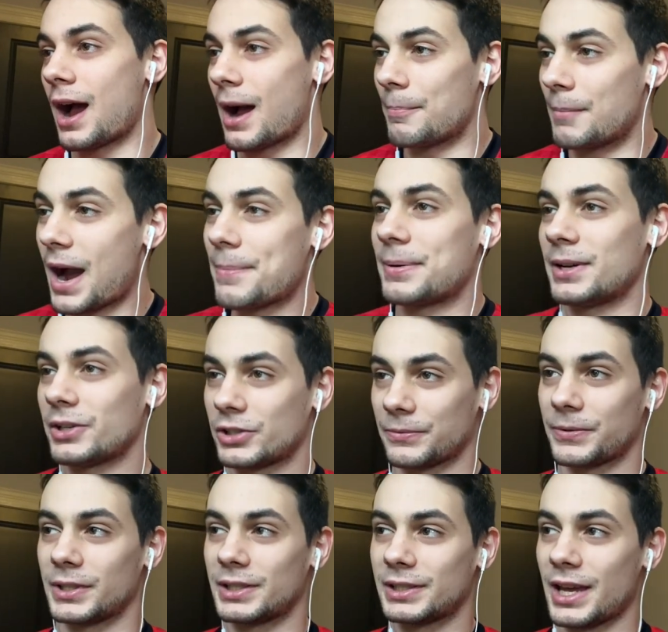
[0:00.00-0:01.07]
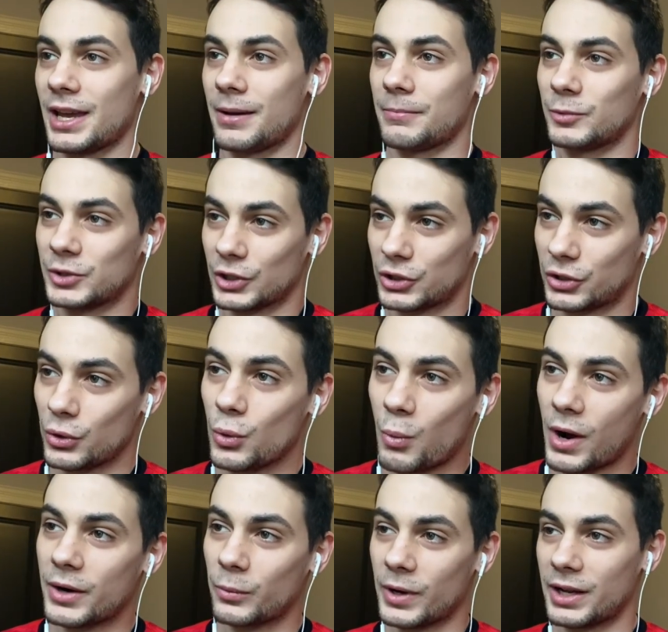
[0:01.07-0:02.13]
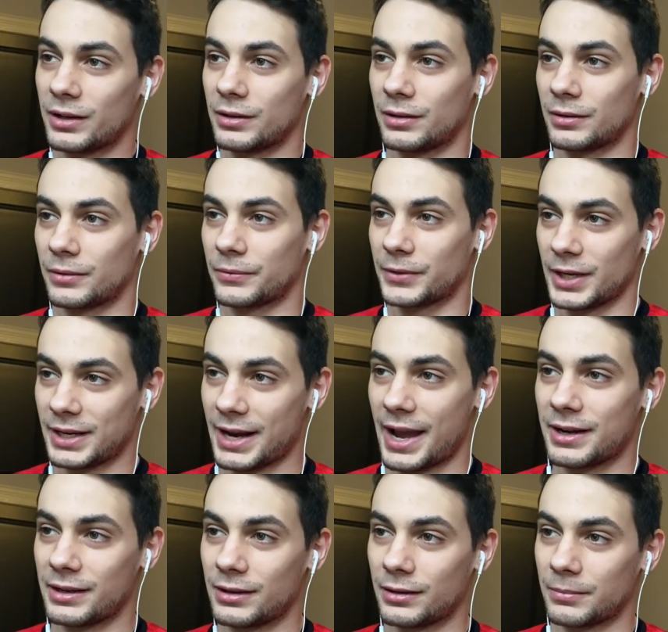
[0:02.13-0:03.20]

My prediction for this game was a 2-1 win for United,